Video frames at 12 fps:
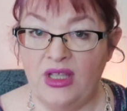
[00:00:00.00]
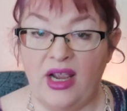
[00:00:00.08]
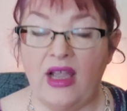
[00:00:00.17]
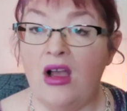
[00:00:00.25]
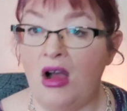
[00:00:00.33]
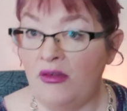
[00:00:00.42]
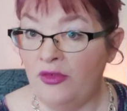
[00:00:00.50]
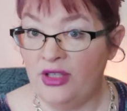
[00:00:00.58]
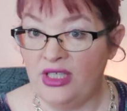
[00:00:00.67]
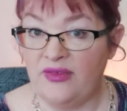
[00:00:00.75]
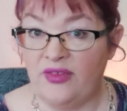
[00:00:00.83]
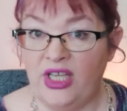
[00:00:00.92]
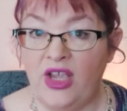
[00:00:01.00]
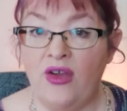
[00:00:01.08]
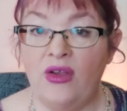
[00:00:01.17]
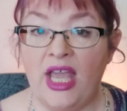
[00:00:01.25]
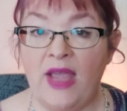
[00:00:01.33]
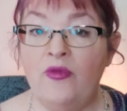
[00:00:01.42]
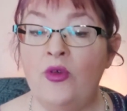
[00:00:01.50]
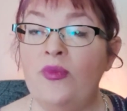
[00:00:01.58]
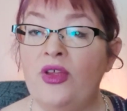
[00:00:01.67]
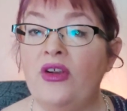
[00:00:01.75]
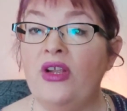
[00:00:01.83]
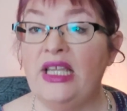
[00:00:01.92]
that I got for this video came
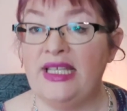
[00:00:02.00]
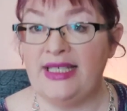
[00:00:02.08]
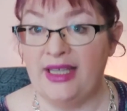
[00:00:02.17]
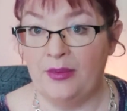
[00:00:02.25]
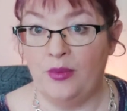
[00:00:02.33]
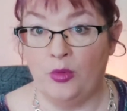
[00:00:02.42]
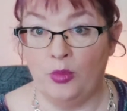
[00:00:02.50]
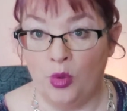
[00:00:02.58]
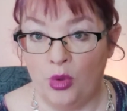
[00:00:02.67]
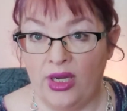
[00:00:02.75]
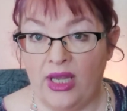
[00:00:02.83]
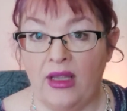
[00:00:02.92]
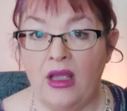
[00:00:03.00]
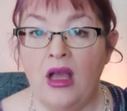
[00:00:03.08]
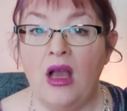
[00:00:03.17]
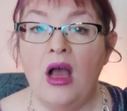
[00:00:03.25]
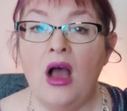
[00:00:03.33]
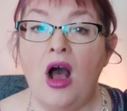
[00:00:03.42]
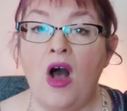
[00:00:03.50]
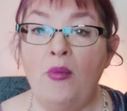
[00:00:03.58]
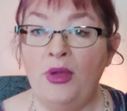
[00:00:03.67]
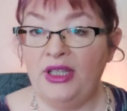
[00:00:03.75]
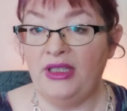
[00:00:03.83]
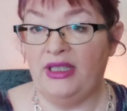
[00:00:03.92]
from their in-depth reporting. I'll
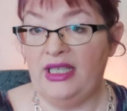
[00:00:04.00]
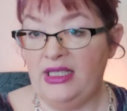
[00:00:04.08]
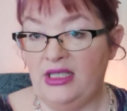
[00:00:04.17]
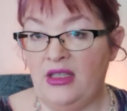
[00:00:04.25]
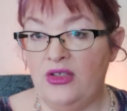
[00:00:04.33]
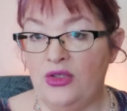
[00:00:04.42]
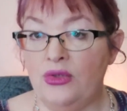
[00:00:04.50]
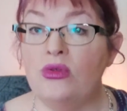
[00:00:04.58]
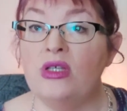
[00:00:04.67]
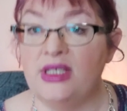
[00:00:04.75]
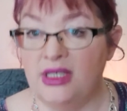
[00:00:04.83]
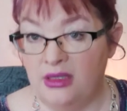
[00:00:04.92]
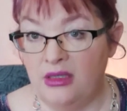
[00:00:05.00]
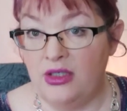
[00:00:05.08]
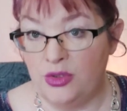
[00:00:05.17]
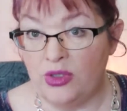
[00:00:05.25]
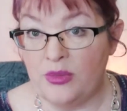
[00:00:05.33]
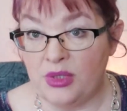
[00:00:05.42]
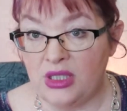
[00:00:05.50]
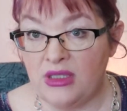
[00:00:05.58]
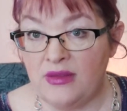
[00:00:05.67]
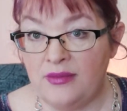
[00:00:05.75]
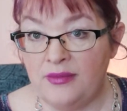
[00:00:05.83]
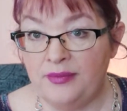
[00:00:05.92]
put the links to their stories in the description.